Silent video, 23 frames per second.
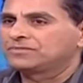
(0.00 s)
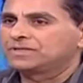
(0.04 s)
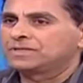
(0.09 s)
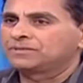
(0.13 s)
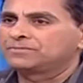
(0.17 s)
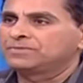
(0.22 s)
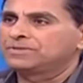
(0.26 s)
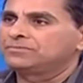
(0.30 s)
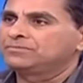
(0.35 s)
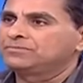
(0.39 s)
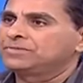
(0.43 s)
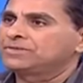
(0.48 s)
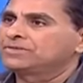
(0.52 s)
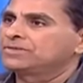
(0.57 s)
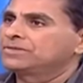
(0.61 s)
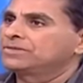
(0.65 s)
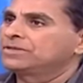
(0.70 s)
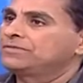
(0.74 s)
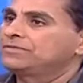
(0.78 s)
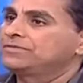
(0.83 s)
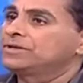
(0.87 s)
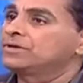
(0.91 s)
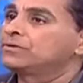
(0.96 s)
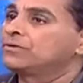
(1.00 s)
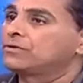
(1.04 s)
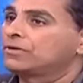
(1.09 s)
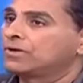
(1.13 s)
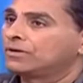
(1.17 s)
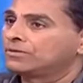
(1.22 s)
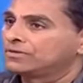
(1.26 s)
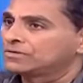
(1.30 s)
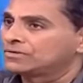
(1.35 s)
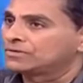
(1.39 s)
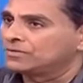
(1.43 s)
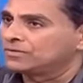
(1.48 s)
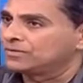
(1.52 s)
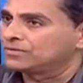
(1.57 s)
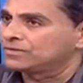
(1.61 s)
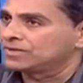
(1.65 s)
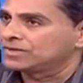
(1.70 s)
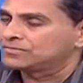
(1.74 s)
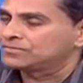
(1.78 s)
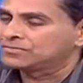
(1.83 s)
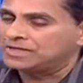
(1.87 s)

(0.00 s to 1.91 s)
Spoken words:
We have seen Mr. Devegowda also